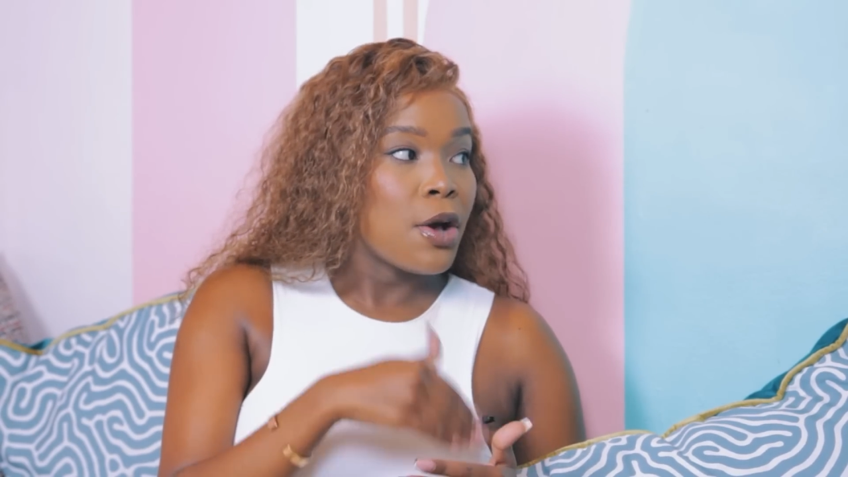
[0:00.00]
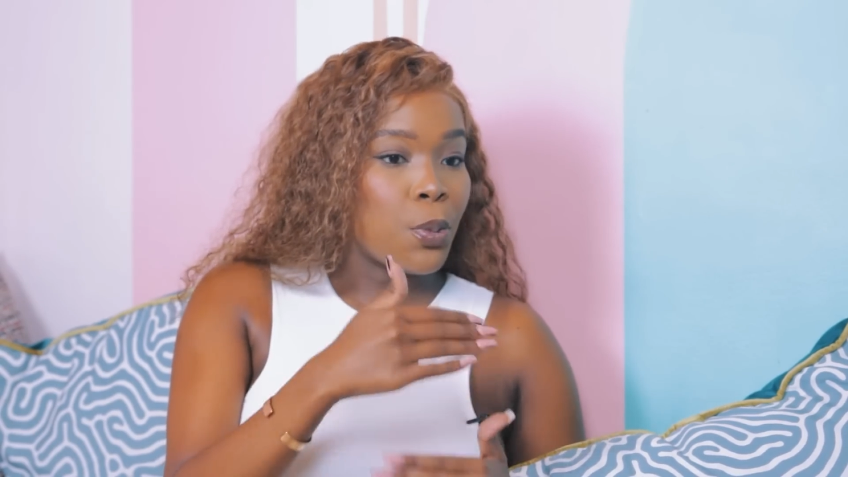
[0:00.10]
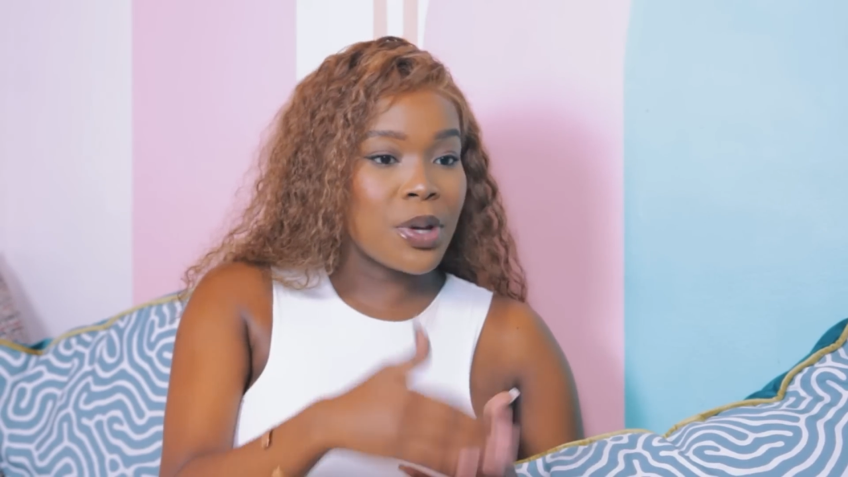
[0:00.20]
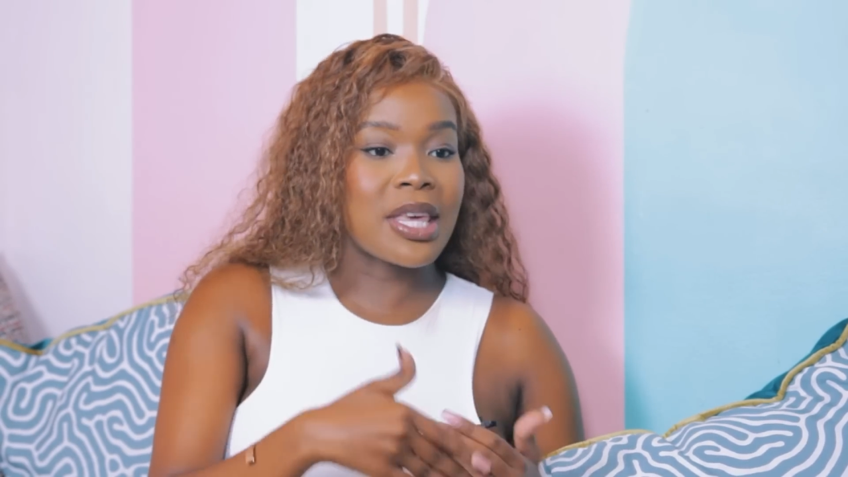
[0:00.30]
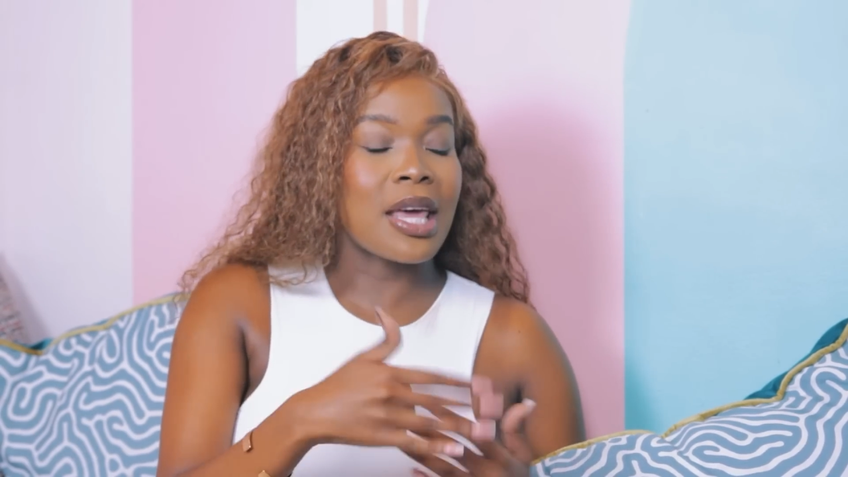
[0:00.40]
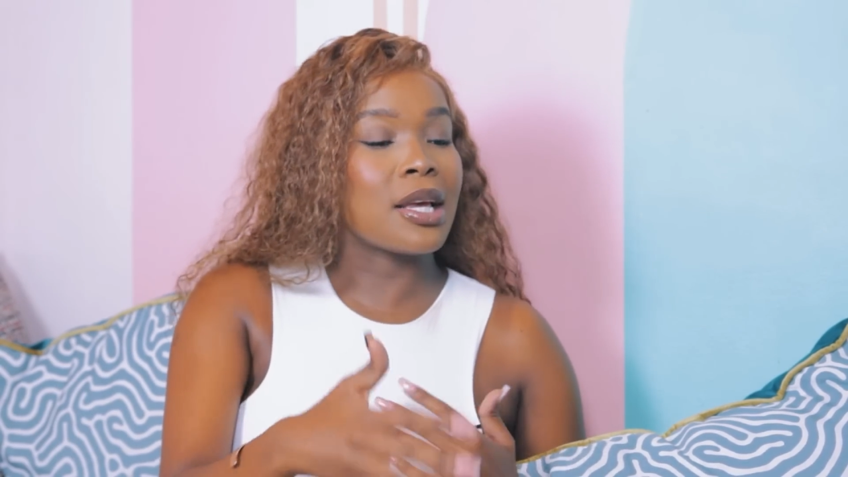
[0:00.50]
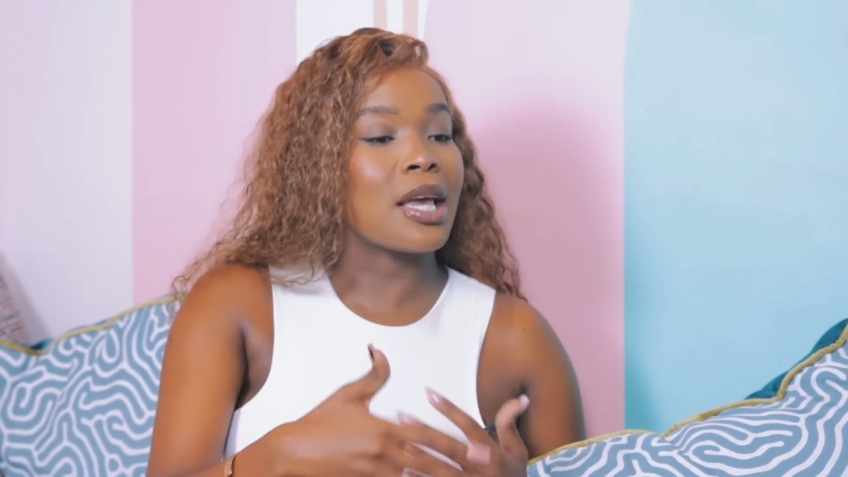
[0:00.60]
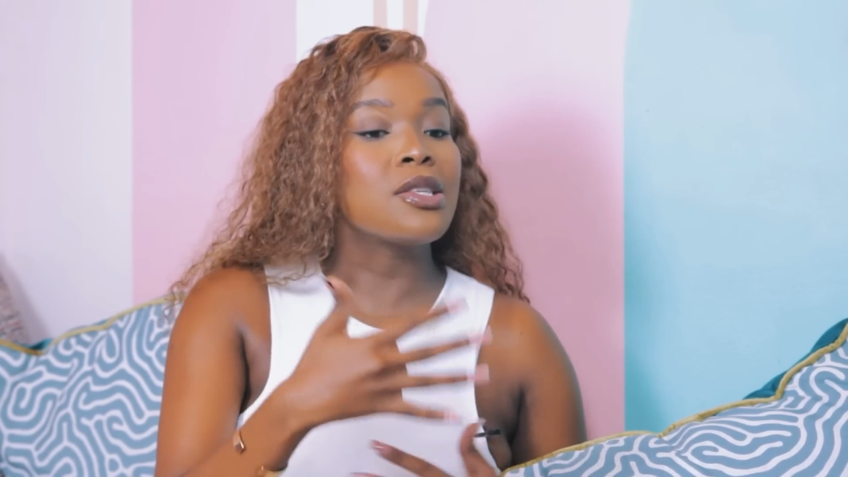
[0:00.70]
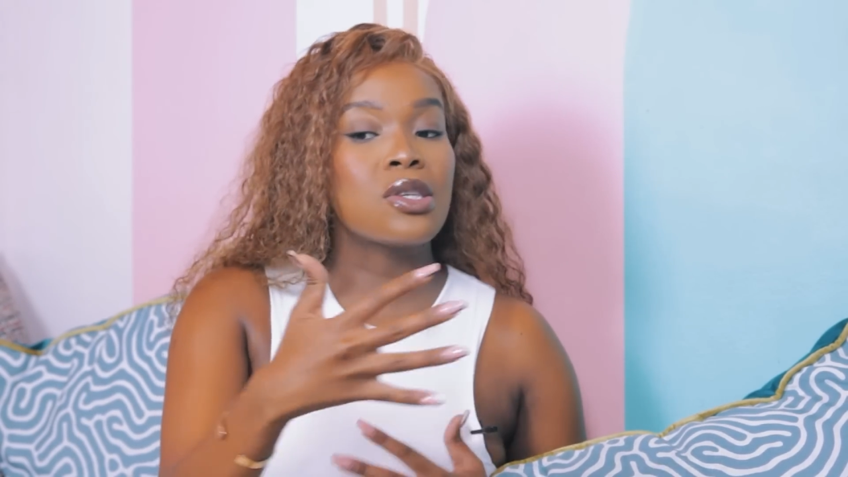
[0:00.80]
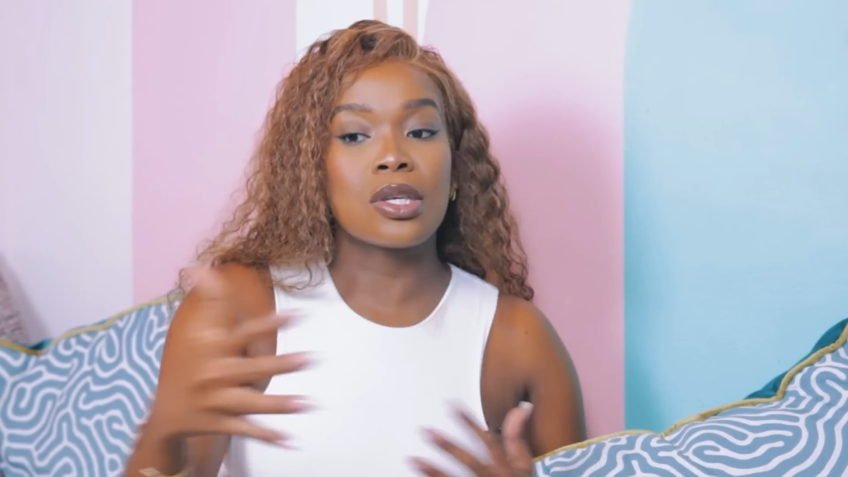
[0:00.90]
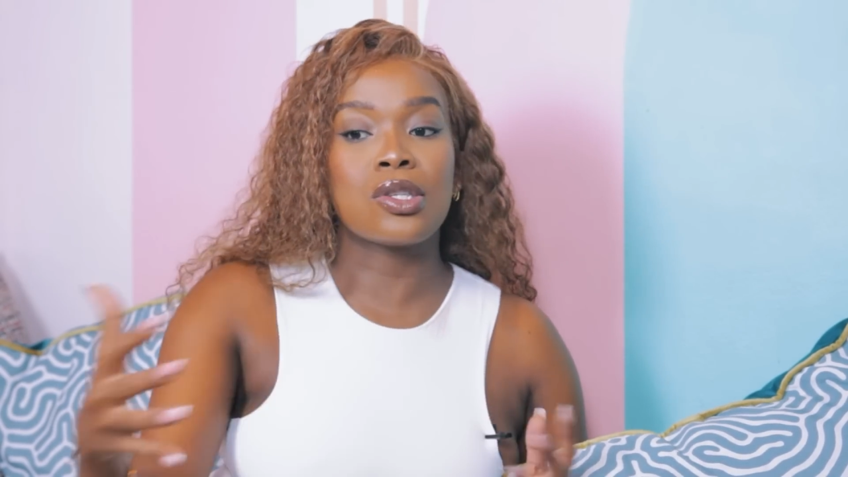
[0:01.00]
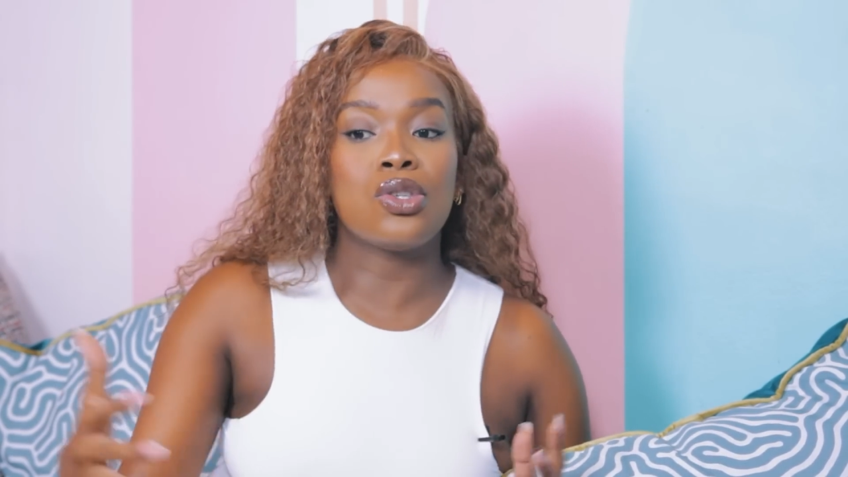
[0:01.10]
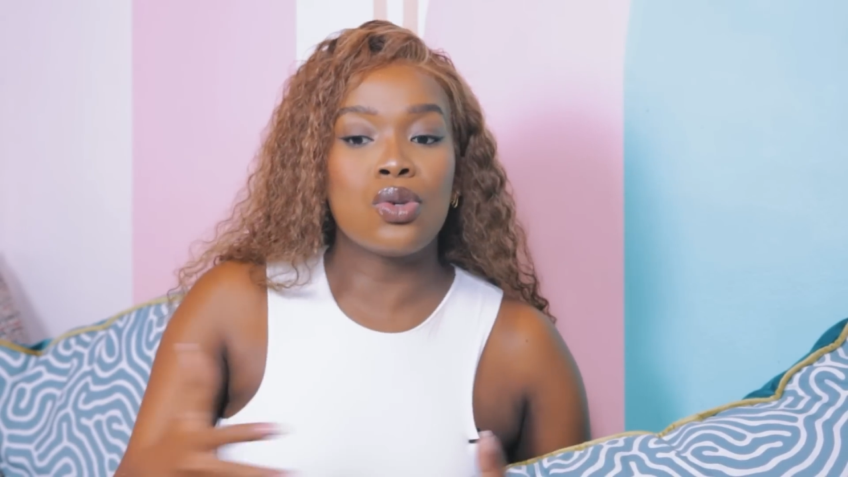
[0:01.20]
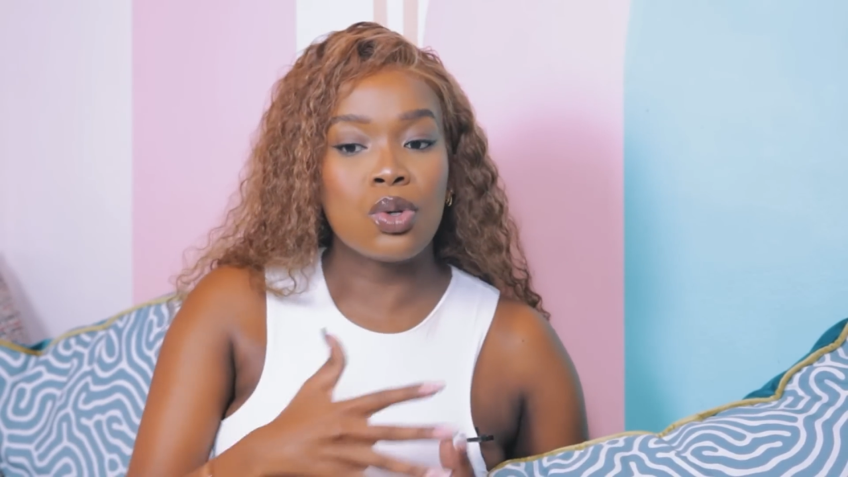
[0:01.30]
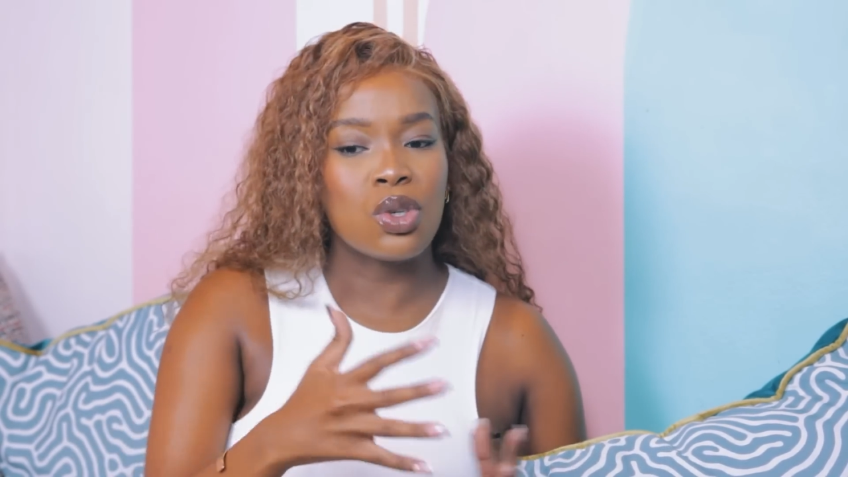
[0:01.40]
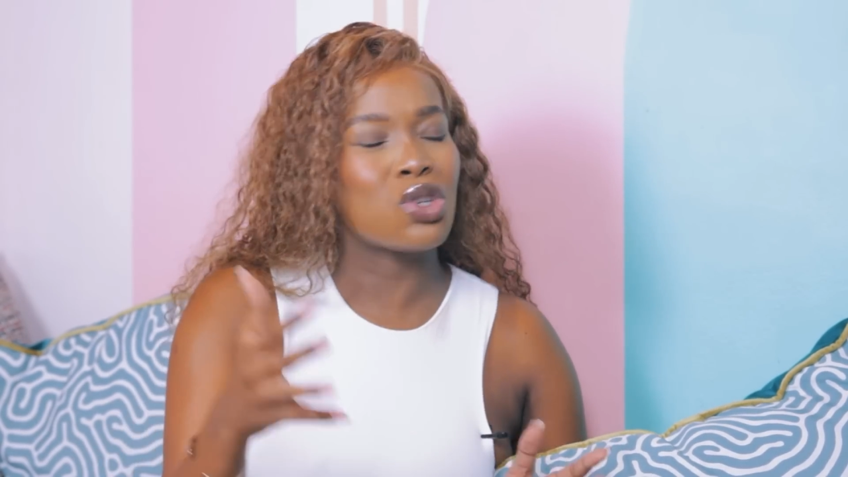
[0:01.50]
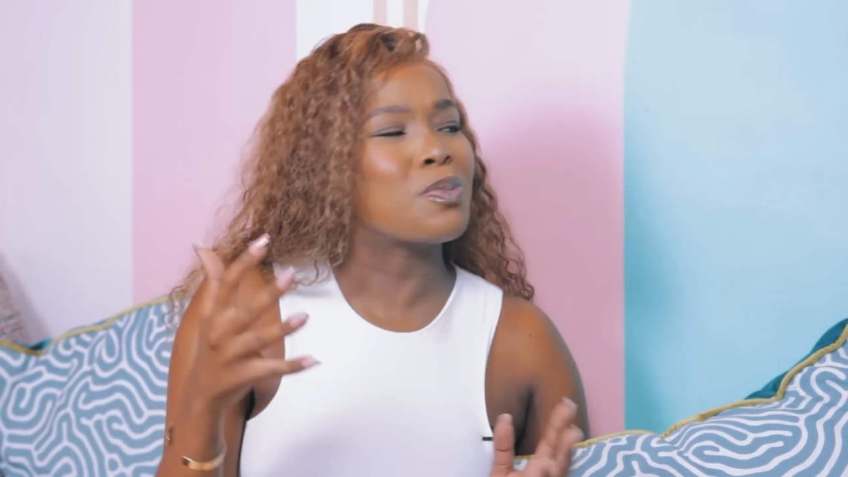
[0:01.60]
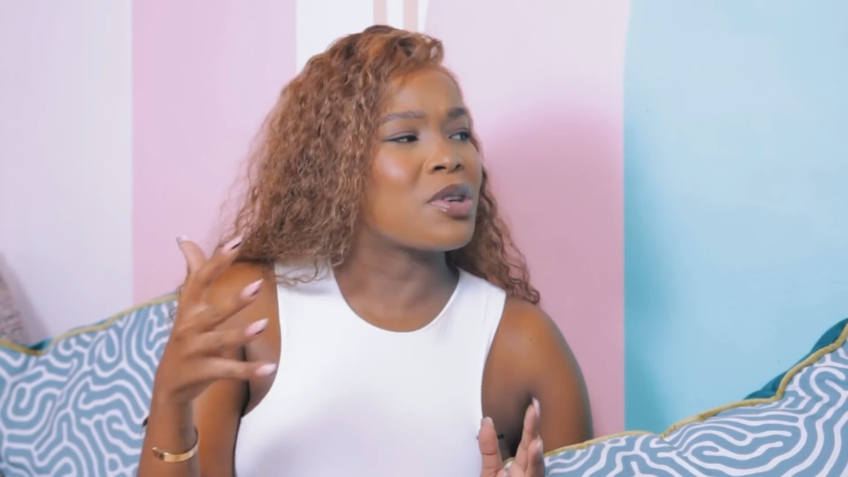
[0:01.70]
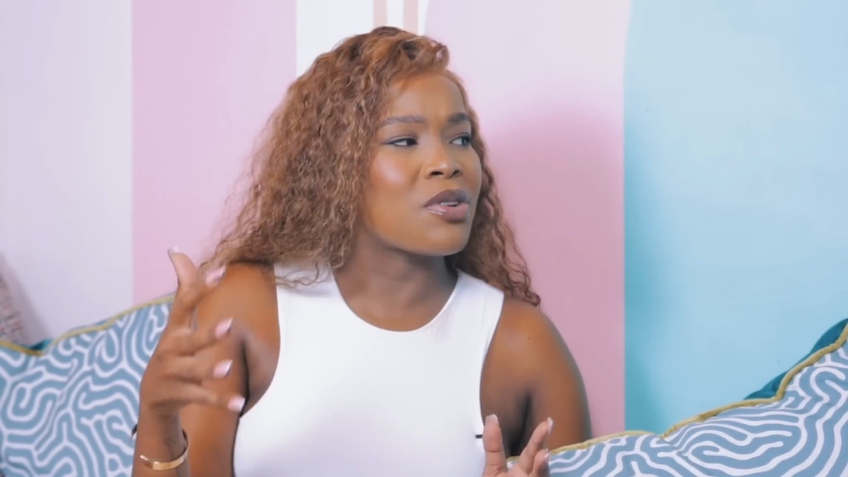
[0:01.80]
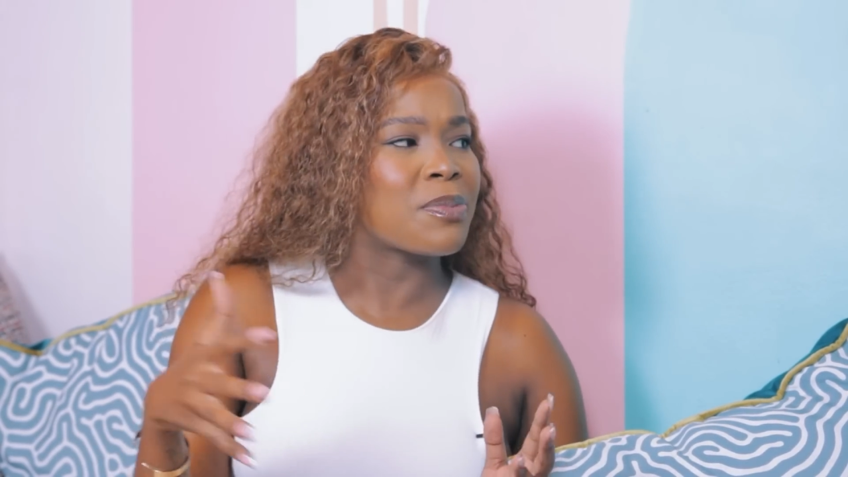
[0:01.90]
with getting into this new
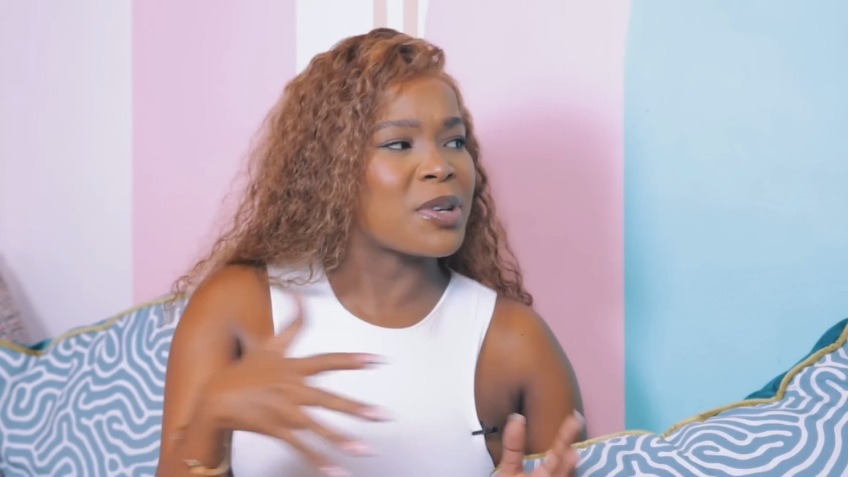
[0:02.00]
YouTube era.